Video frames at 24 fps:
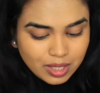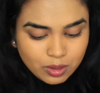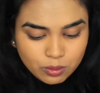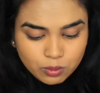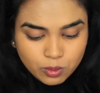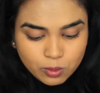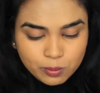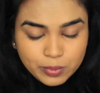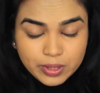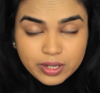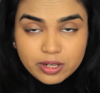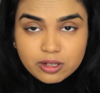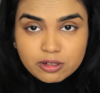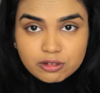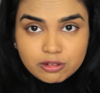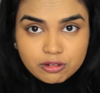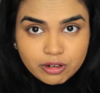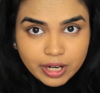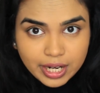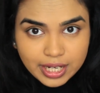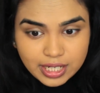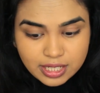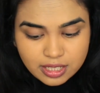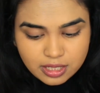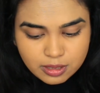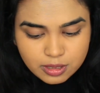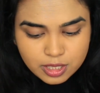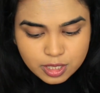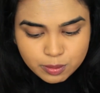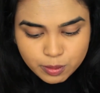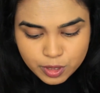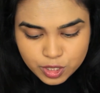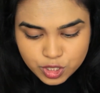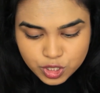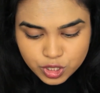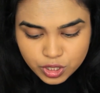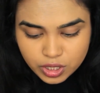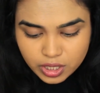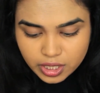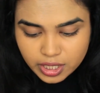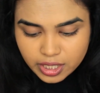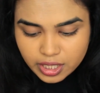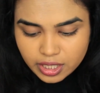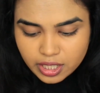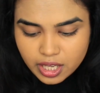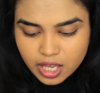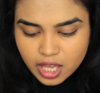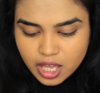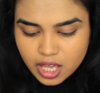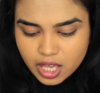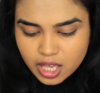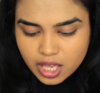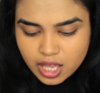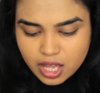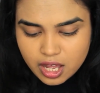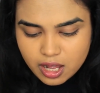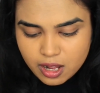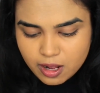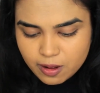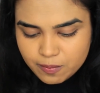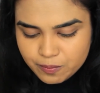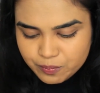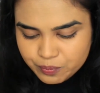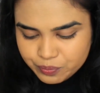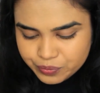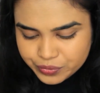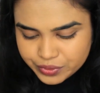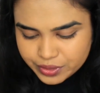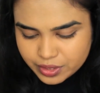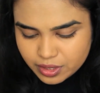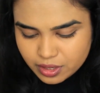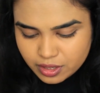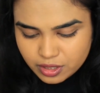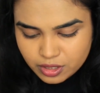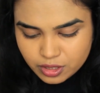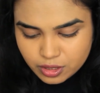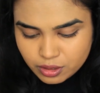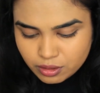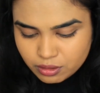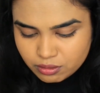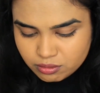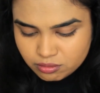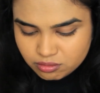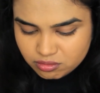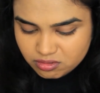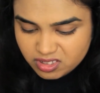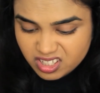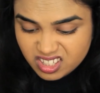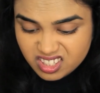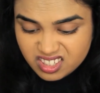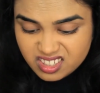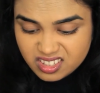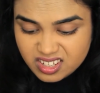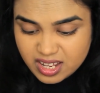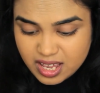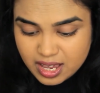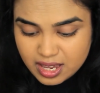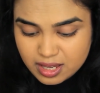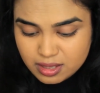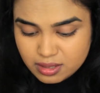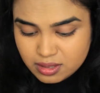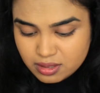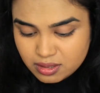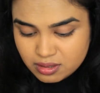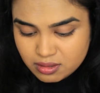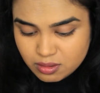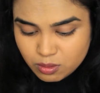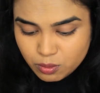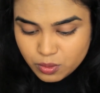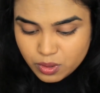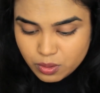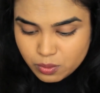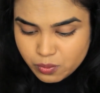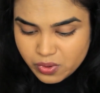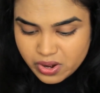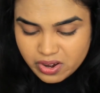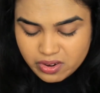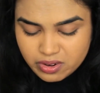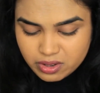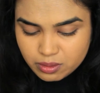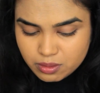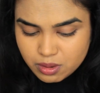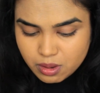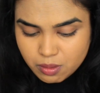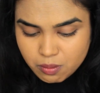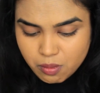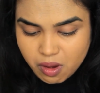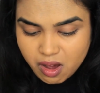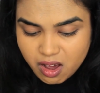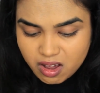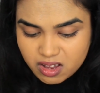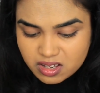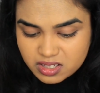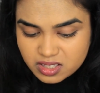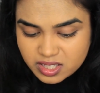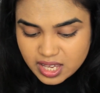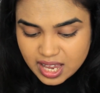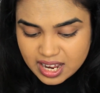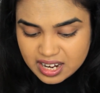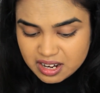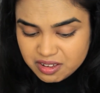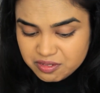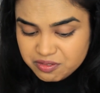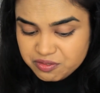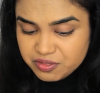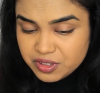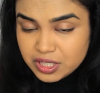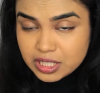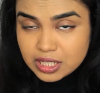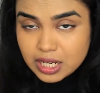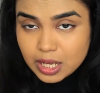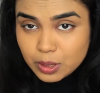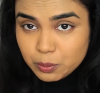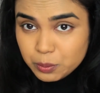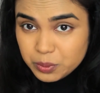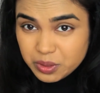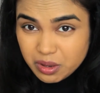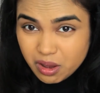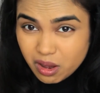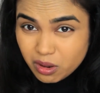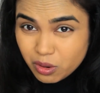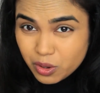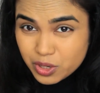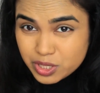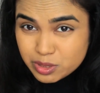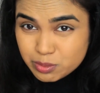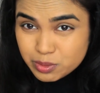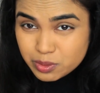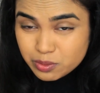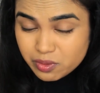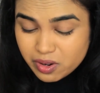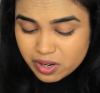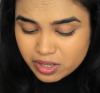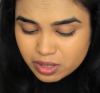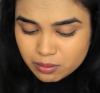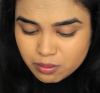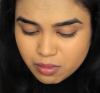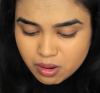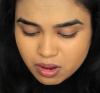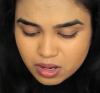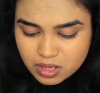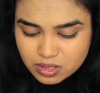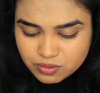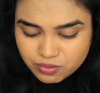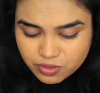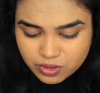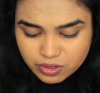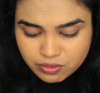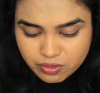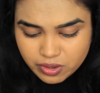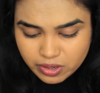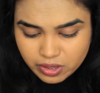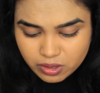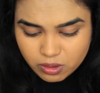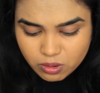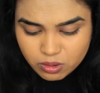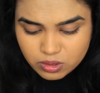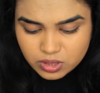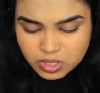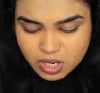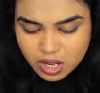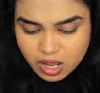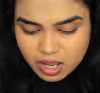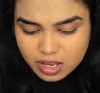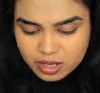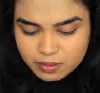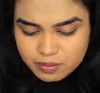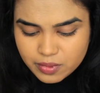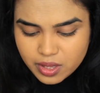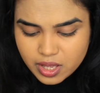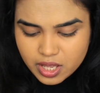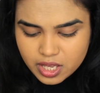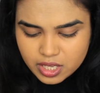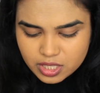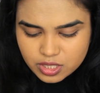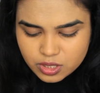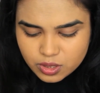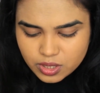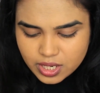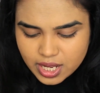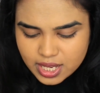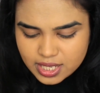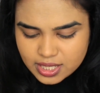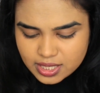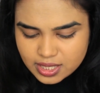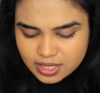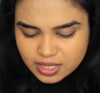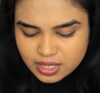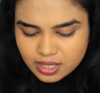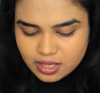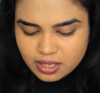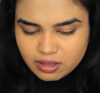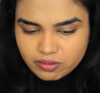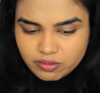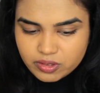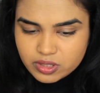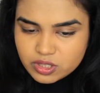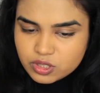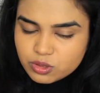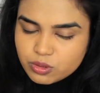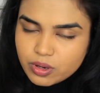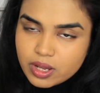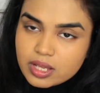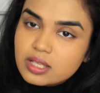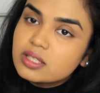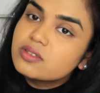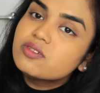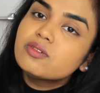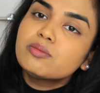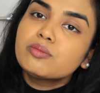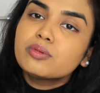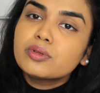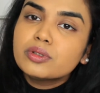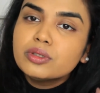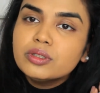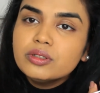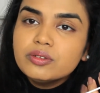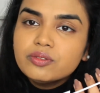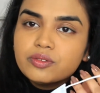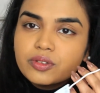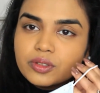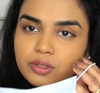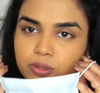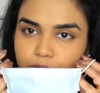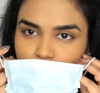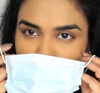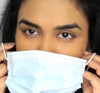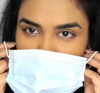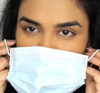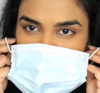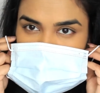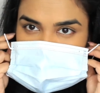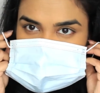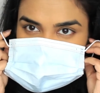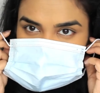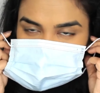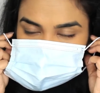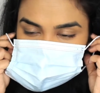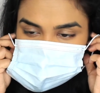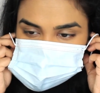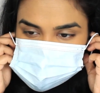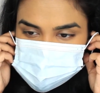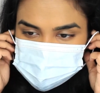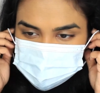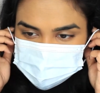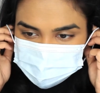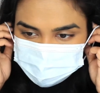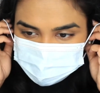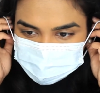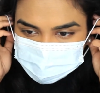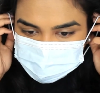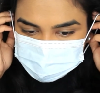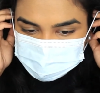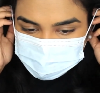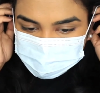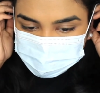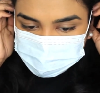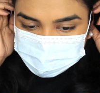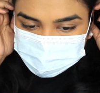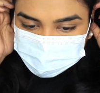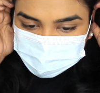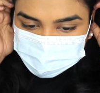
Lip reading: it will be great, especially you know, these days we are wearing a mask and I feel like we are going to be wearing a mask for a very long time. So let's see if it's transfer proof. Usually I would wear a mask like